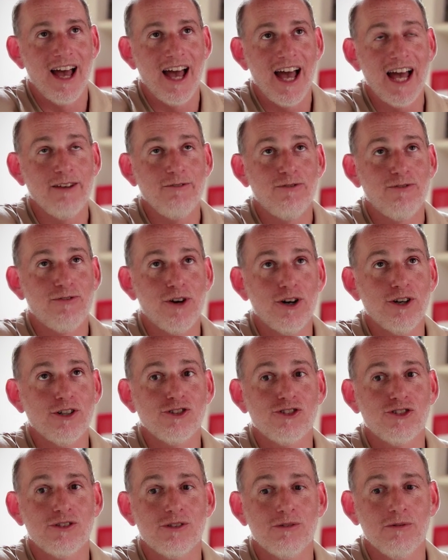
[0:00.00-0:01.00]
had
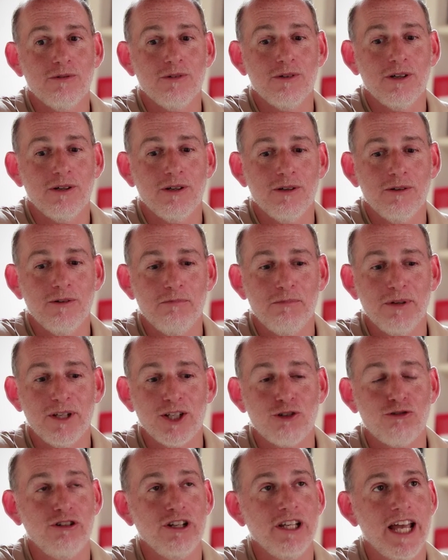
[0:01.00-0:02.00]
first
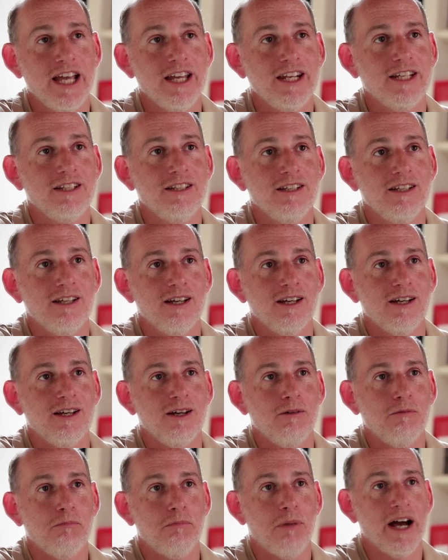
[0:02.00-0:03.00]
been created
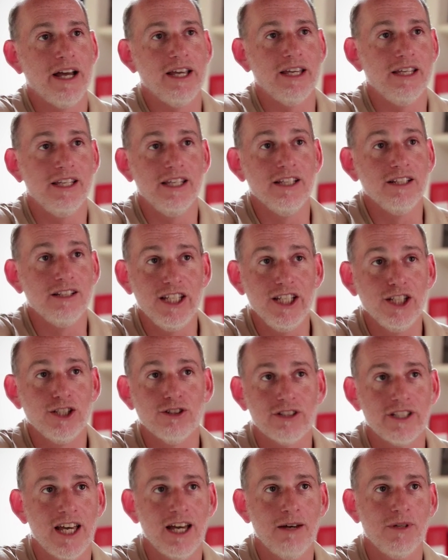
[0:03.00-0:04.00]
by
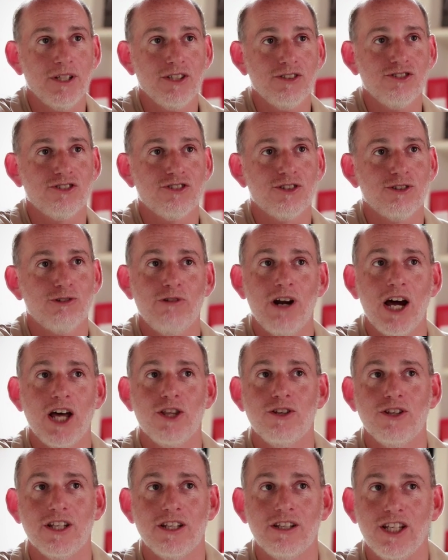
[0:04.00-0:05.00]
illegal chemists
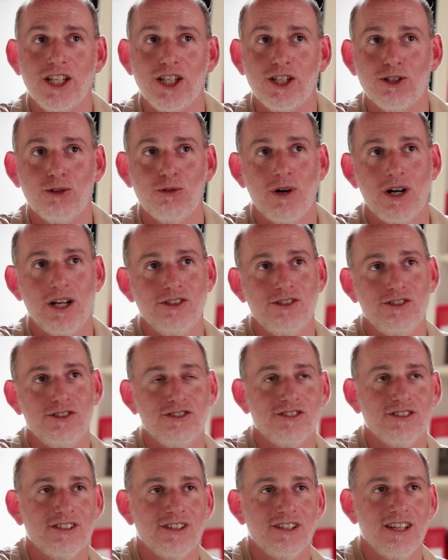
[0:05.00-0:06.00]
rather than legal
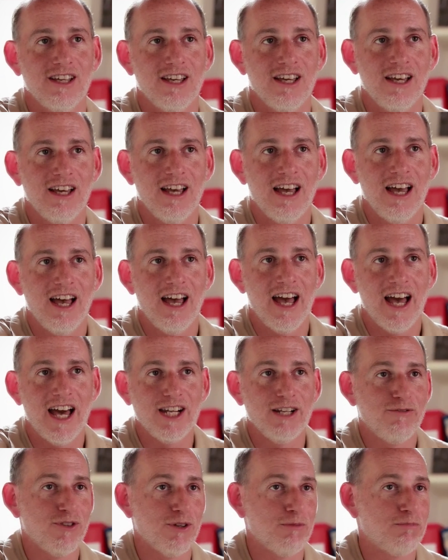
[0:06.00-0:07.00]
ones,
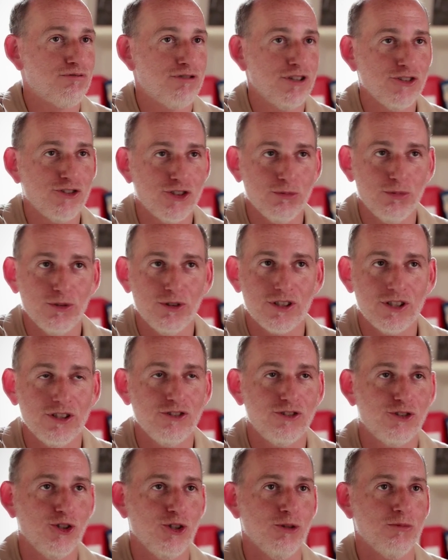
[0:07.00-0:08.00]
and if the principal
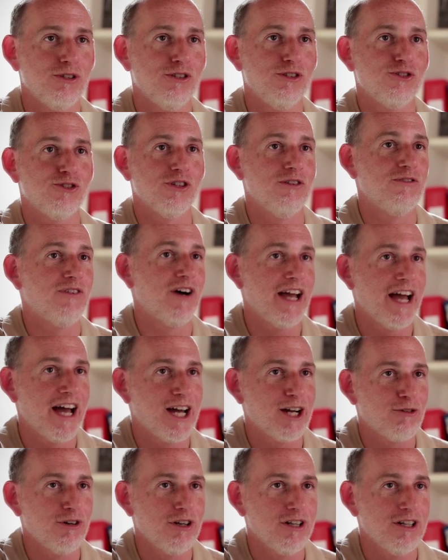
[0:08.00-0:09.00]
consumers of
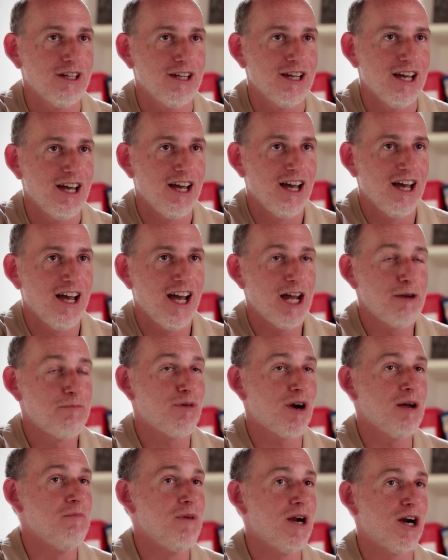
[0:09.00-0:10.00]
Viagra had
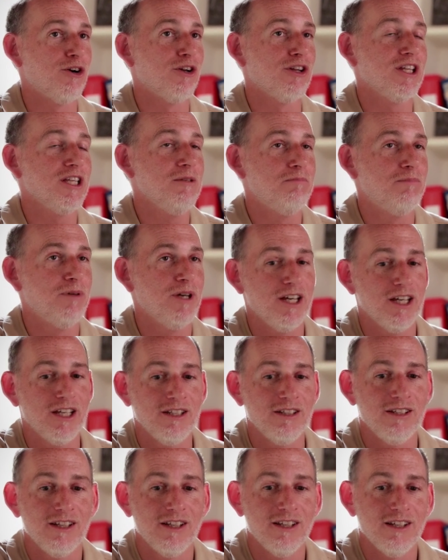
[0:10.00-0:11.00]
primarily
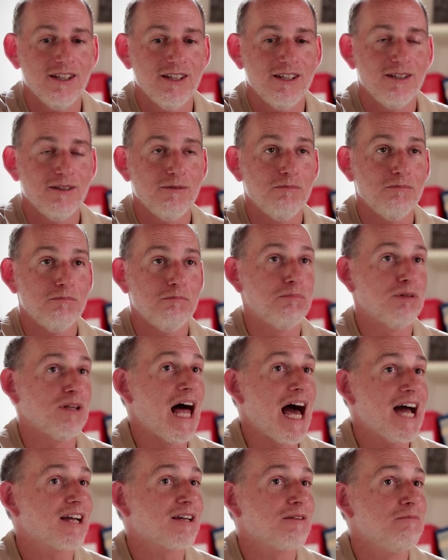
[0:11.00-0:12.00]
been
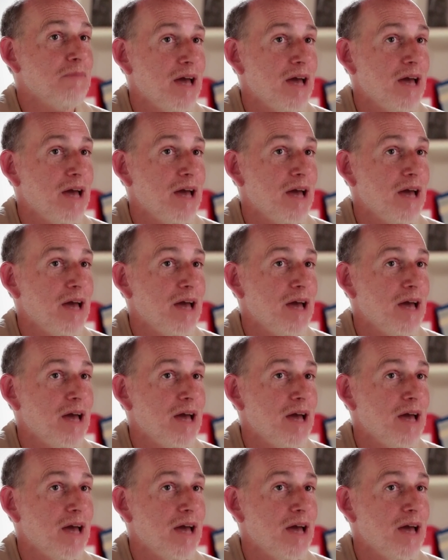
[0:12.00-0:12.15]
black